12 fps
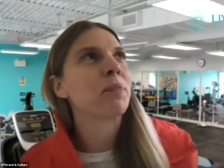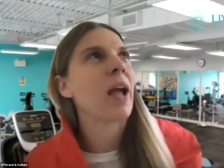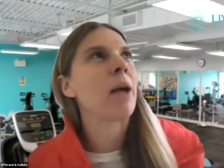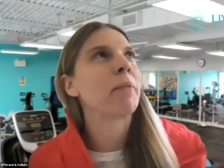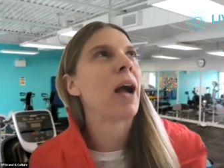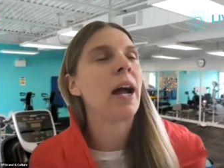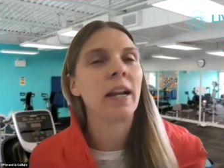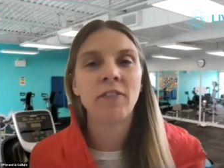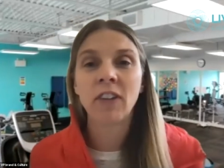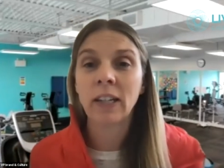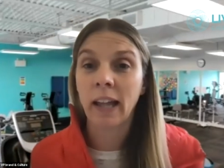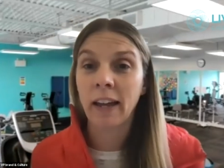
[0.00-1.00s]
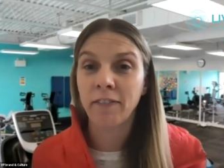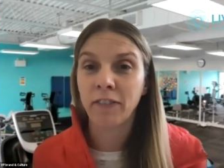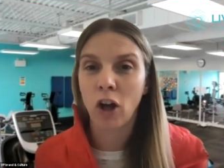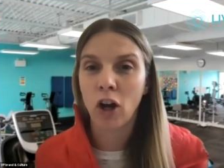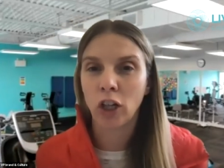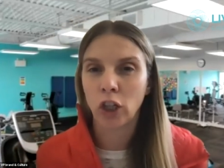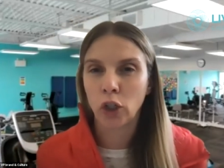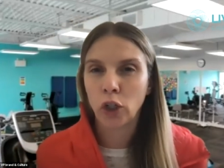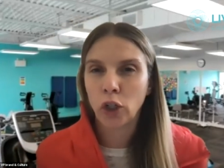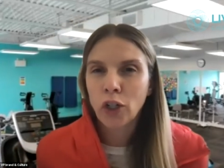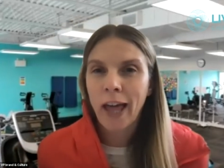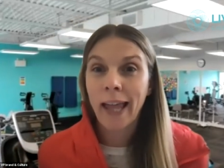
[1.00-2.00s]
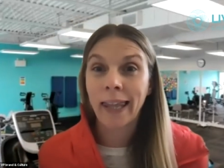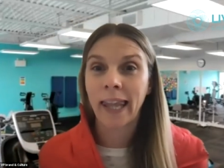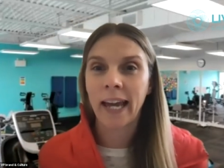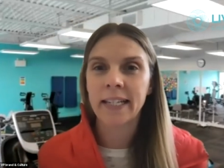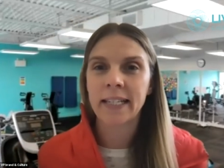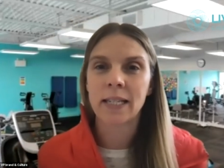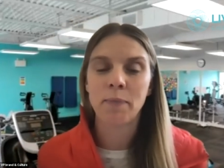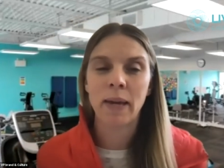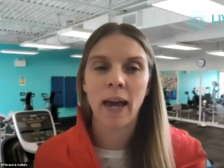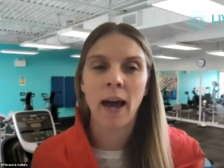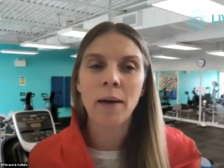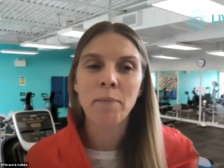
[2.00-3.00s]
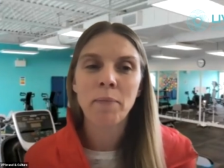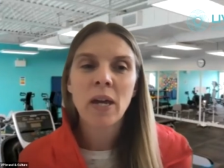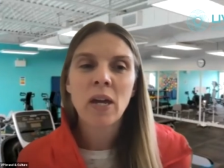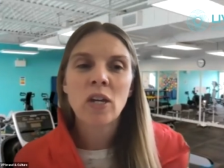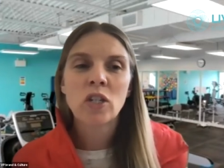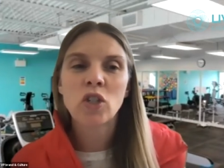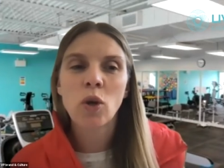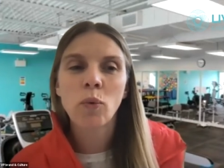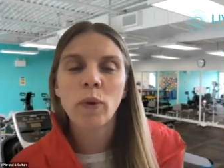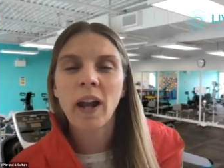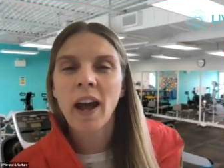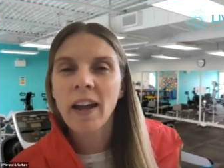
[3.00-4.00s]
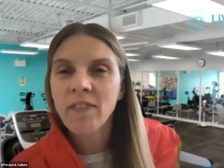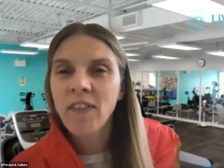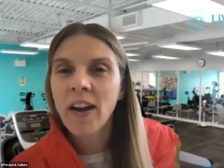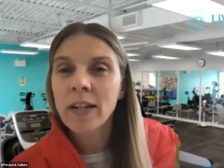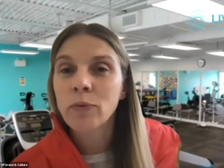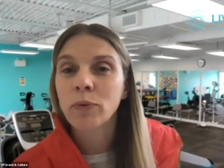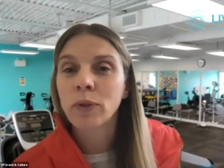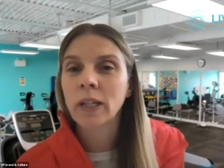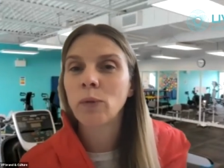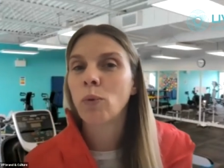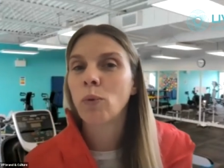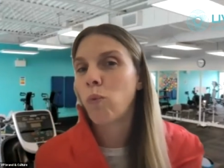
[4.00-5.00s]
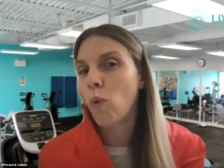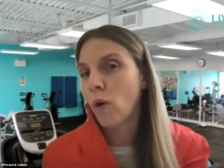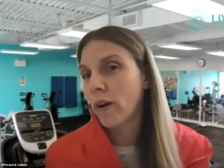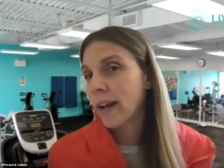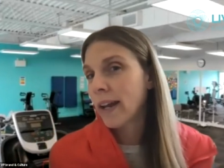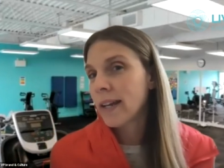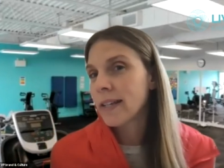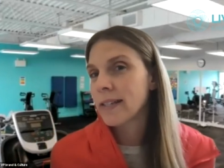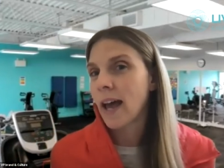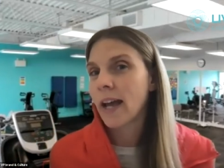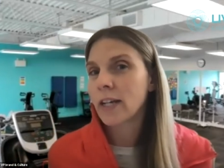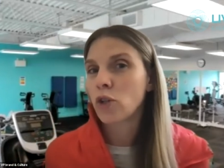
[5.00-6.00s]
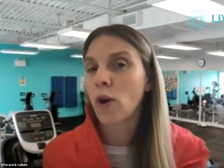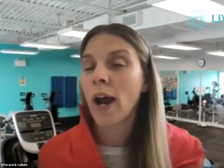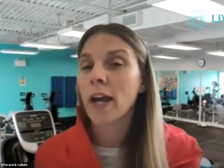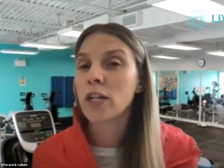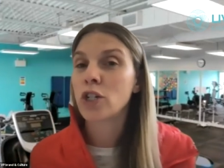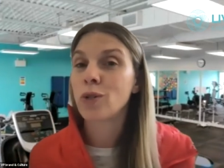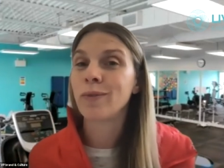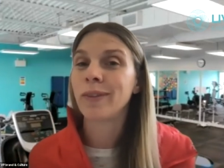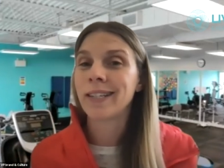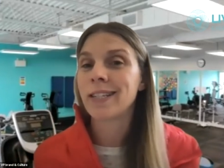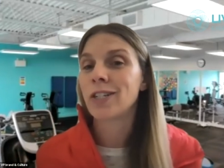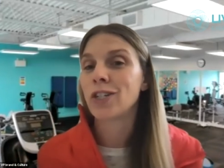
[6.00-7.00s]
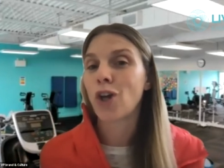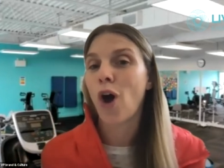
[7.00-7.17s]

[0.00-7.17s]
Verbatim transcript: I'm kind of a lifelong learner. That lights me up. So what I find really rewarding is I try to listen to